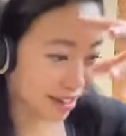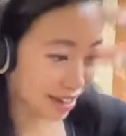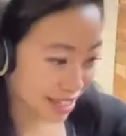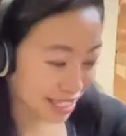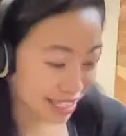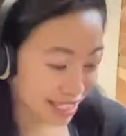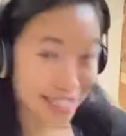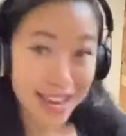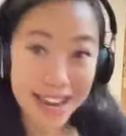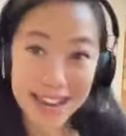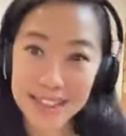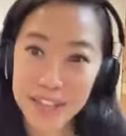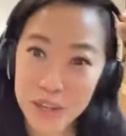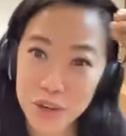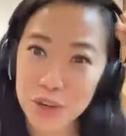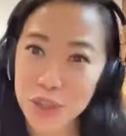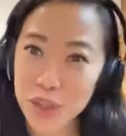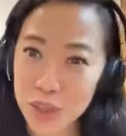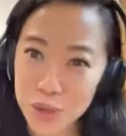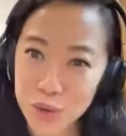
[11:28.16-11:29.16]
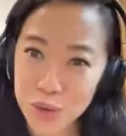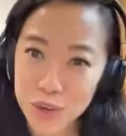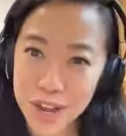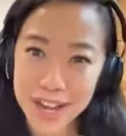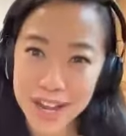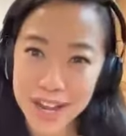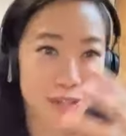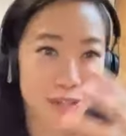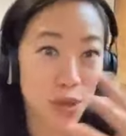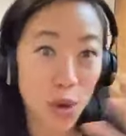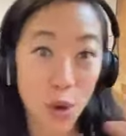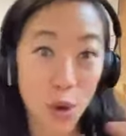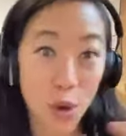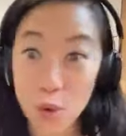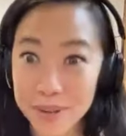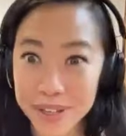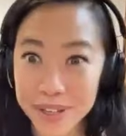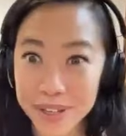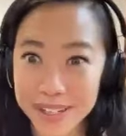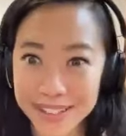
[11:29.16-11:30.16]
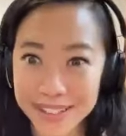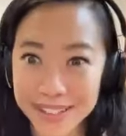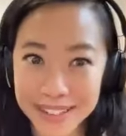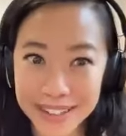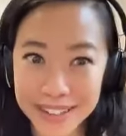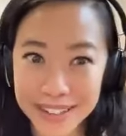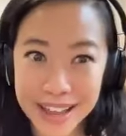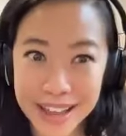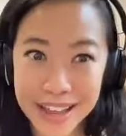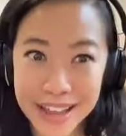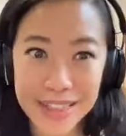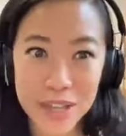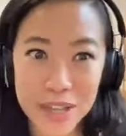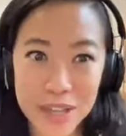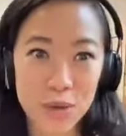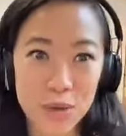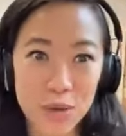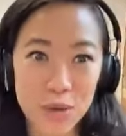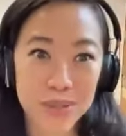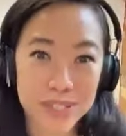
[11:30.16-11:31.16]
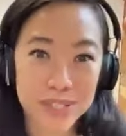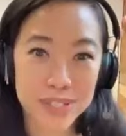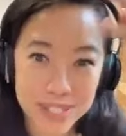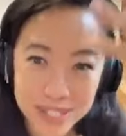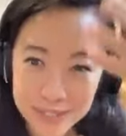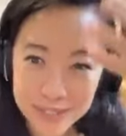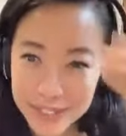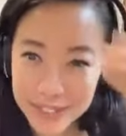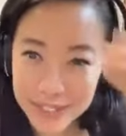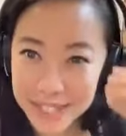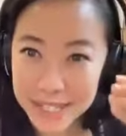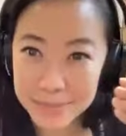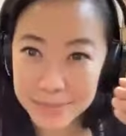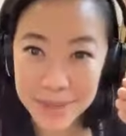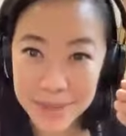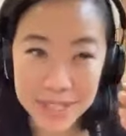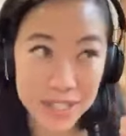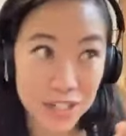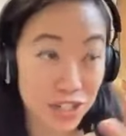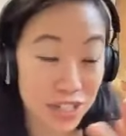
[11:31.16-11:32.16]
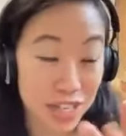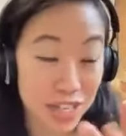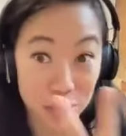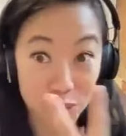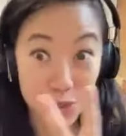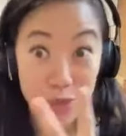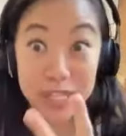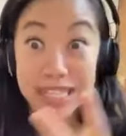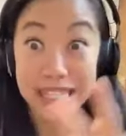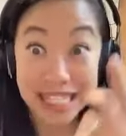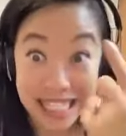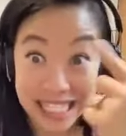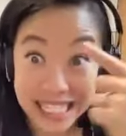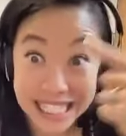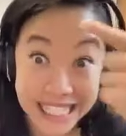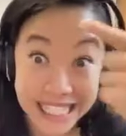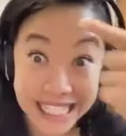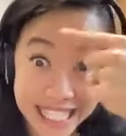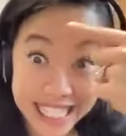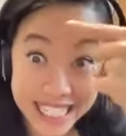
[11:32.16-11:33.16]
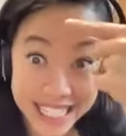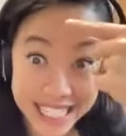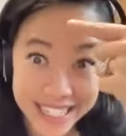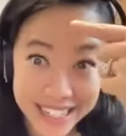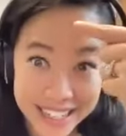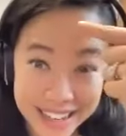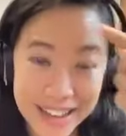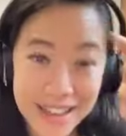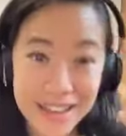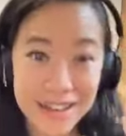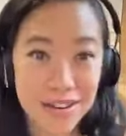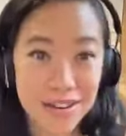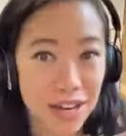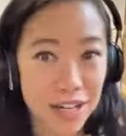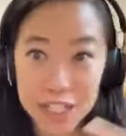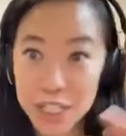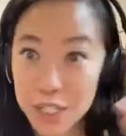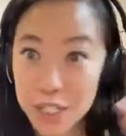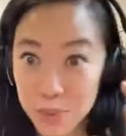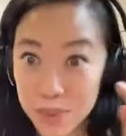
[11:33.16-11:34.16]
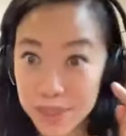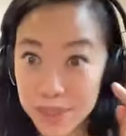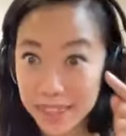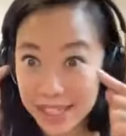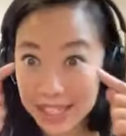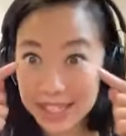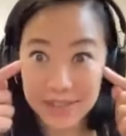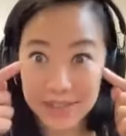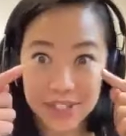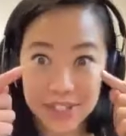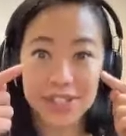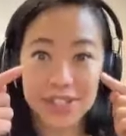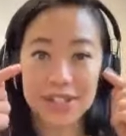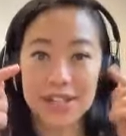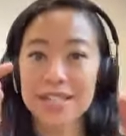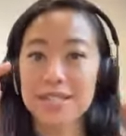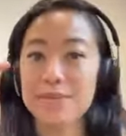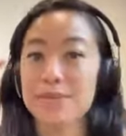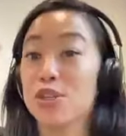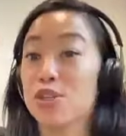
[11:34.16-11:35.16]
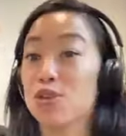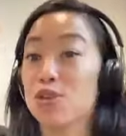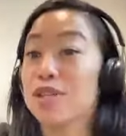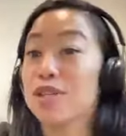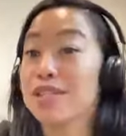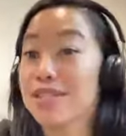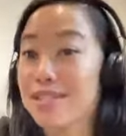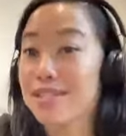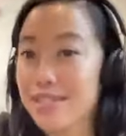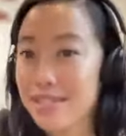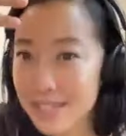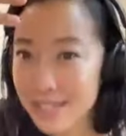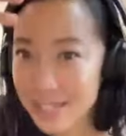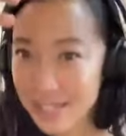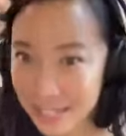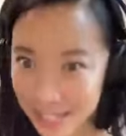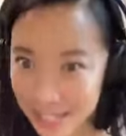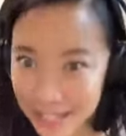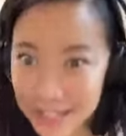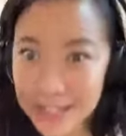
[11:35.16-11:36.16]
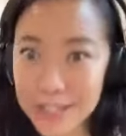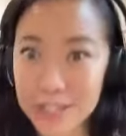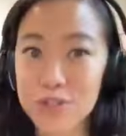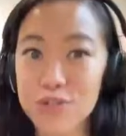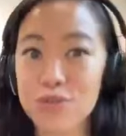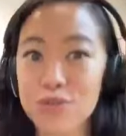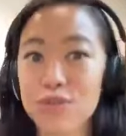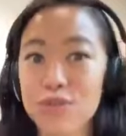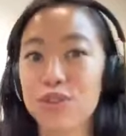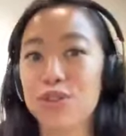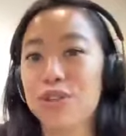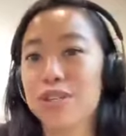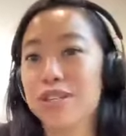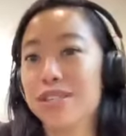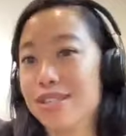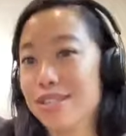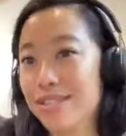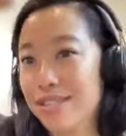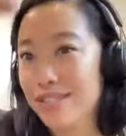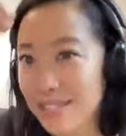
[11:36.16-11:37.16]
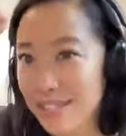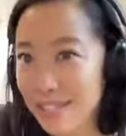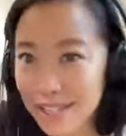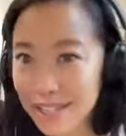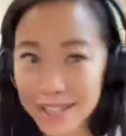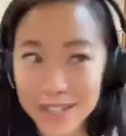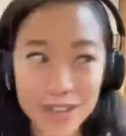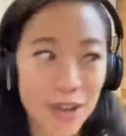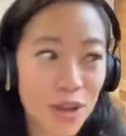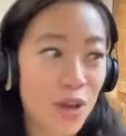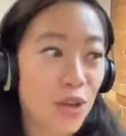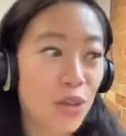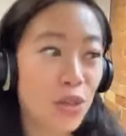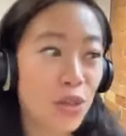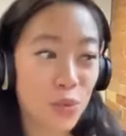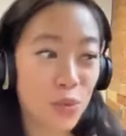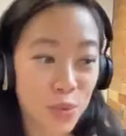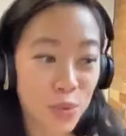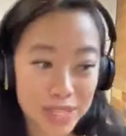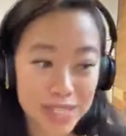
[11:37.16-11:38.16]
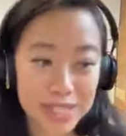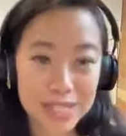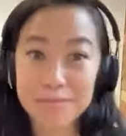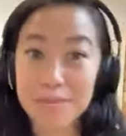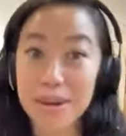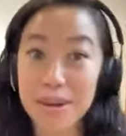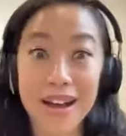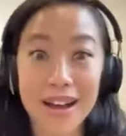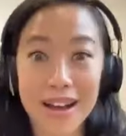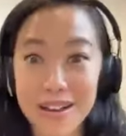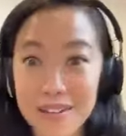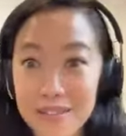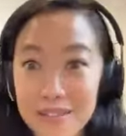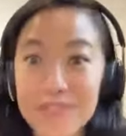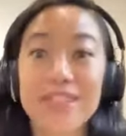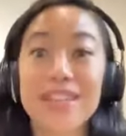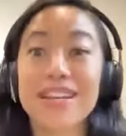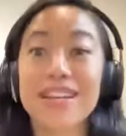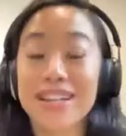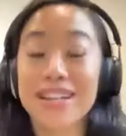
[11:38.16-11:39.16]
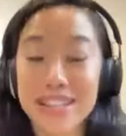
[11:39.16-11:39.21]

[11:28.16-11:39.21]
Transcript: a sign that your third eye is open, that you are receiving these messages that you can see, not just with these physical eyes, but you can see the truth, you can see the wisdom of the